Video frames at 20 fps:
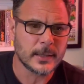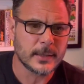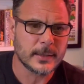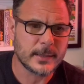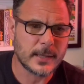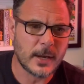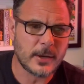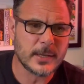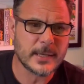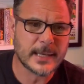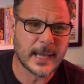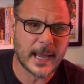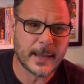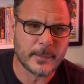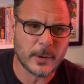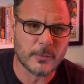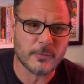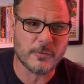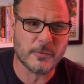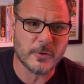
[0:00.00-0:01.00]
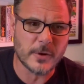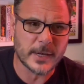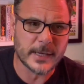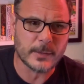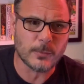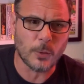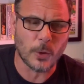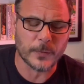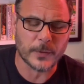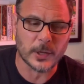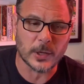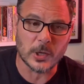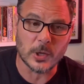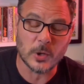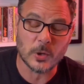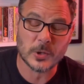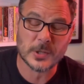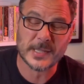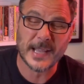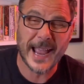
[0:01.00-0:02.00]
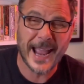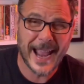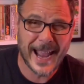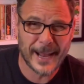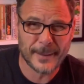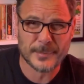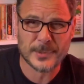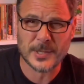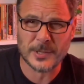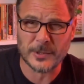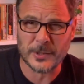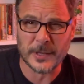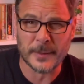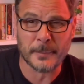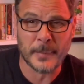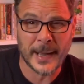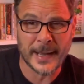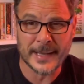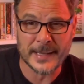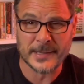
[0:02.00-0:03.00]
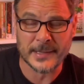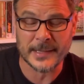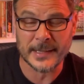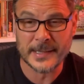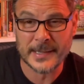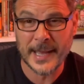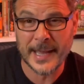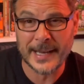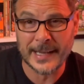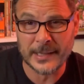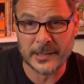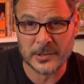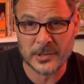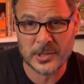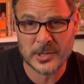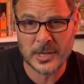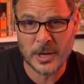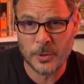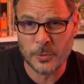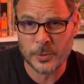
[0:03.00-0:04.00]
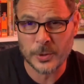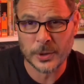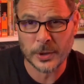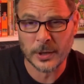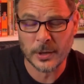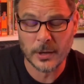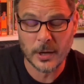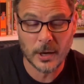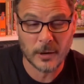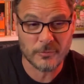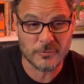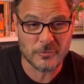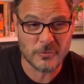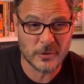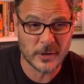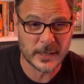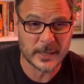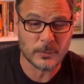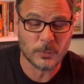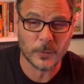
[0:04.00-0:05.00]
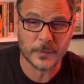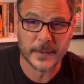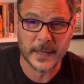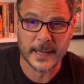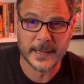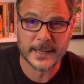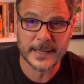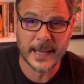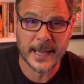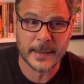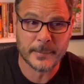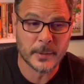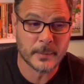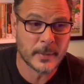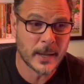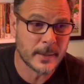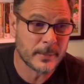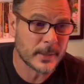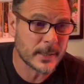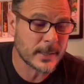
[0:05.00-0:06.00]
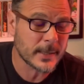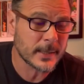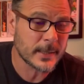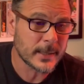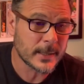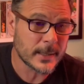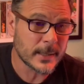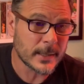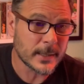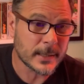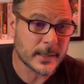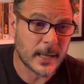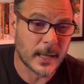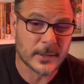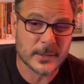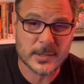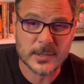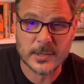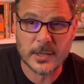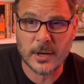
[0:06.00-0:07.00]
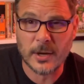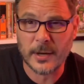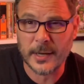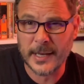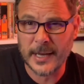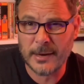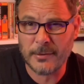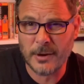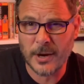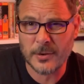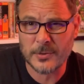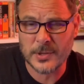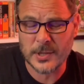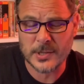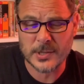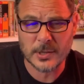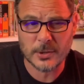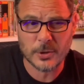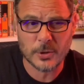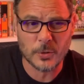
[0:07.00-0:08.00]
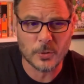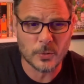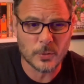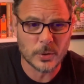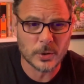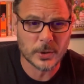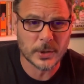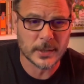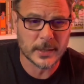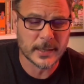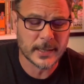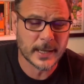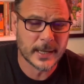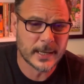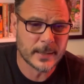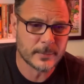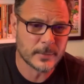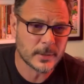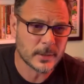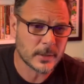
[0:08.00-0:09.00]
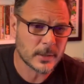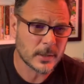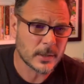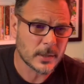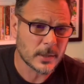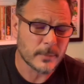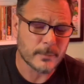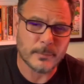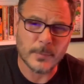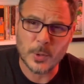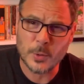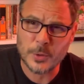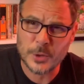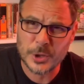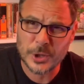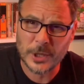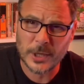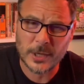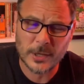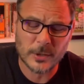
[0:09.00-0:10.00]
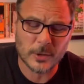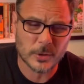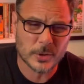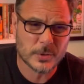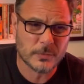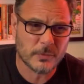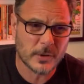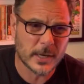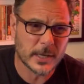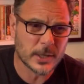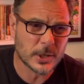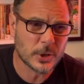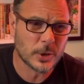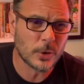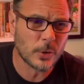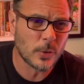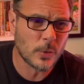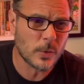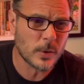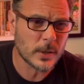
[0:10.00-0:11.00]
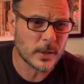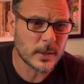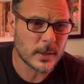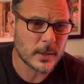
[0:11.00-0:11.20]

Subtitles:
The only game I really want that looks absolutely amazing is Alien Soldier. I really want that game. And maybe Gunstar Heroes is a cool looking game. Musha looks really cool.